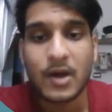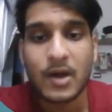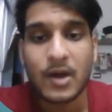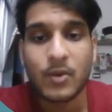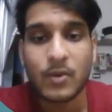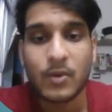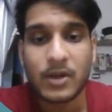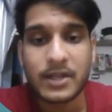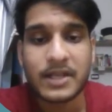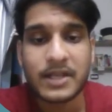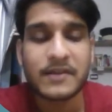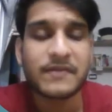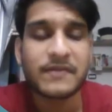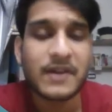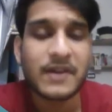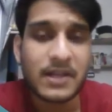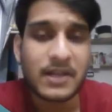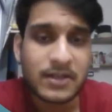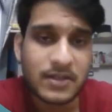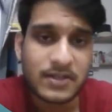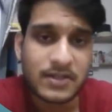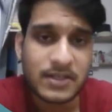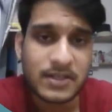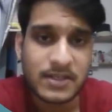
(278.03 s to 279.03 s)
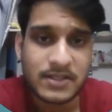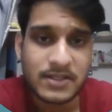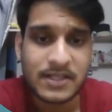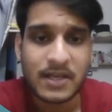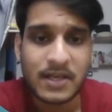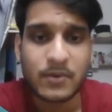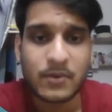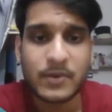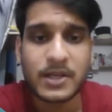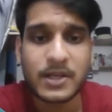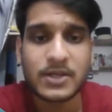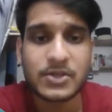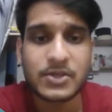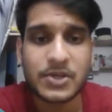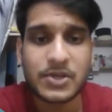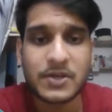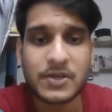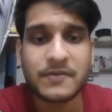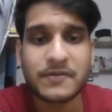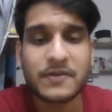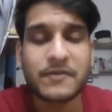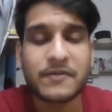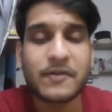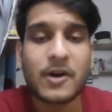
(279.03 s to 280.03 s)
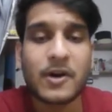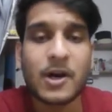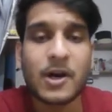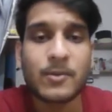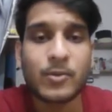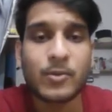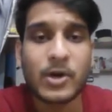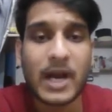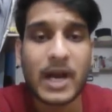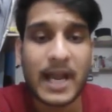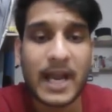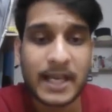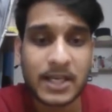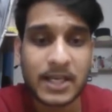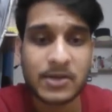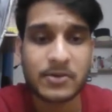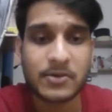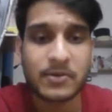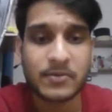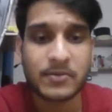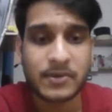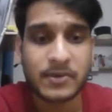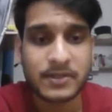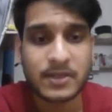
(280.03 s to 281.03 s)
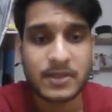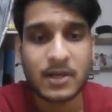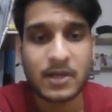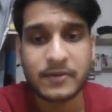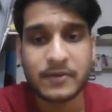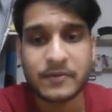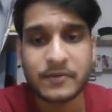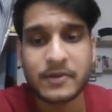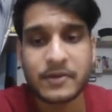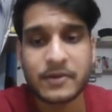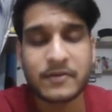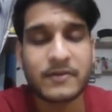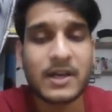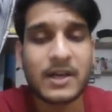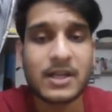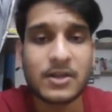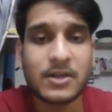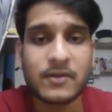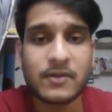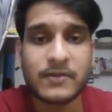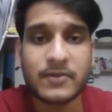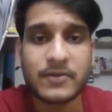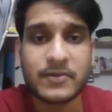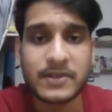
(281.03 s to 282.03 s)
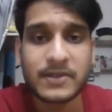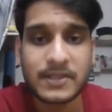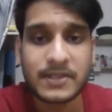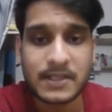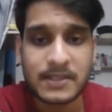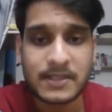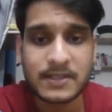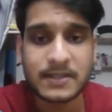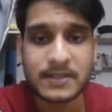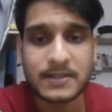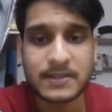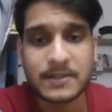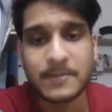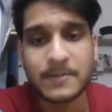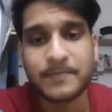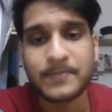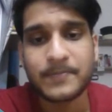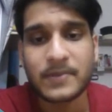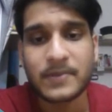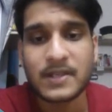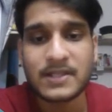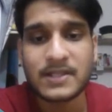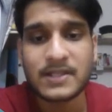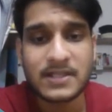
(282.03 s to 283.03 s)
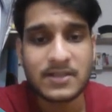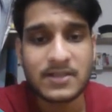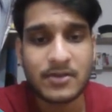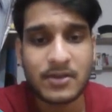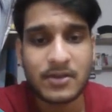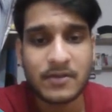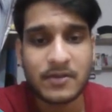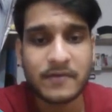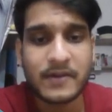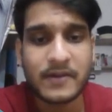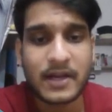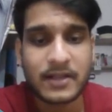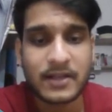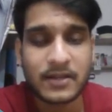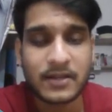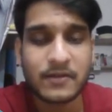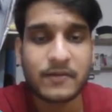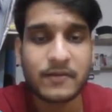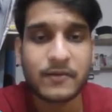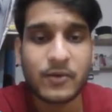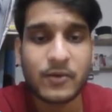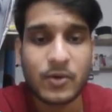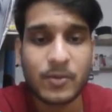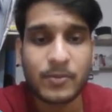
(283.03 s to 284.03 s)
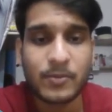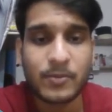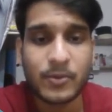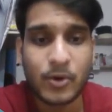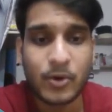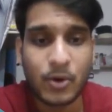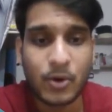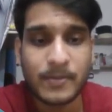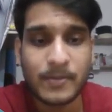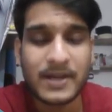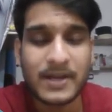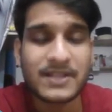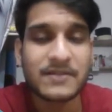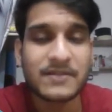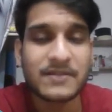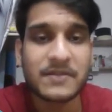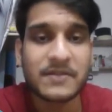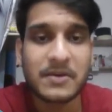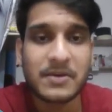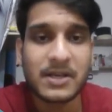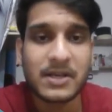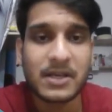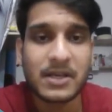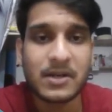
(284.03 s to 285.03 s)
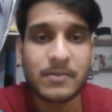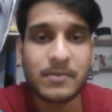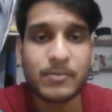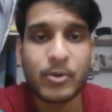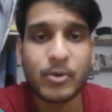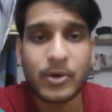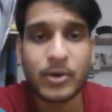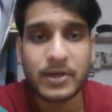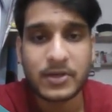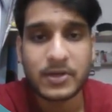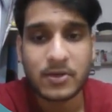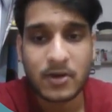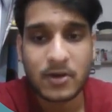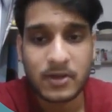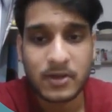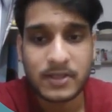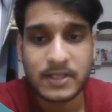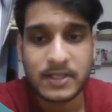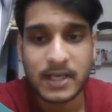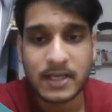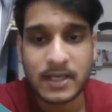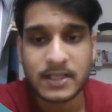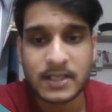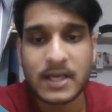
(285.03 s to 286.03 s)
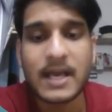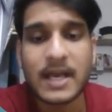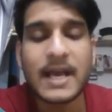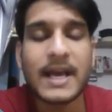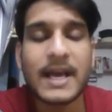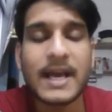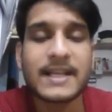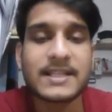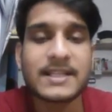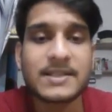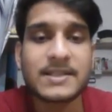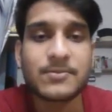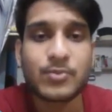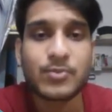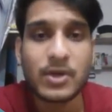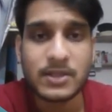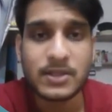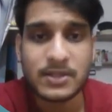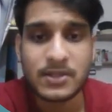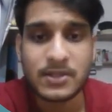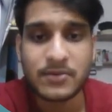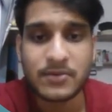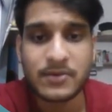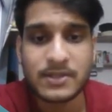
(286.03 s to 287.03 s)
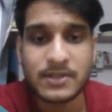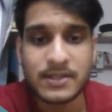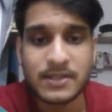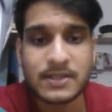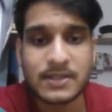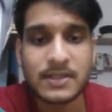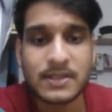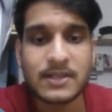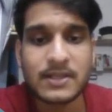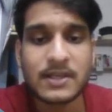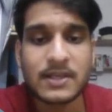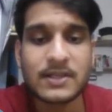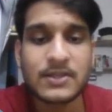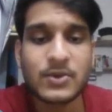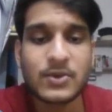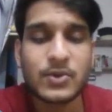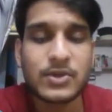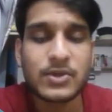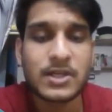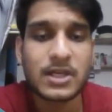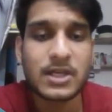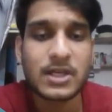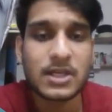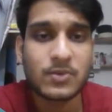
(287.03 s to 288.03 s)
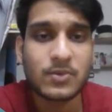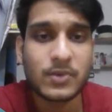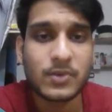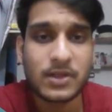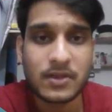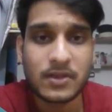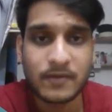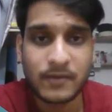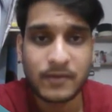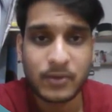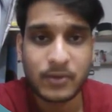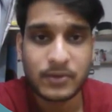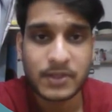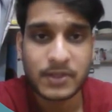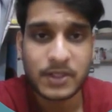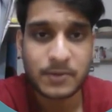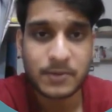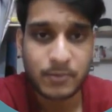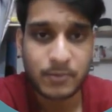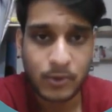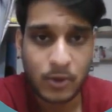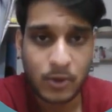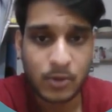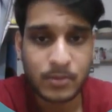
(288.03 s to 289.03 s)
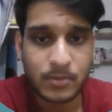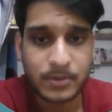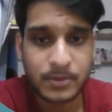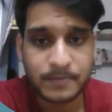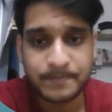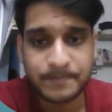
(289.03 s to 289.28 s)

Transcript: Well, the advantage is that we achieved a far more accurate result for the value of the resistance. This is due to the fact that the four-probe has a very little point of contact and spreads the resistance associated with the voltage probe.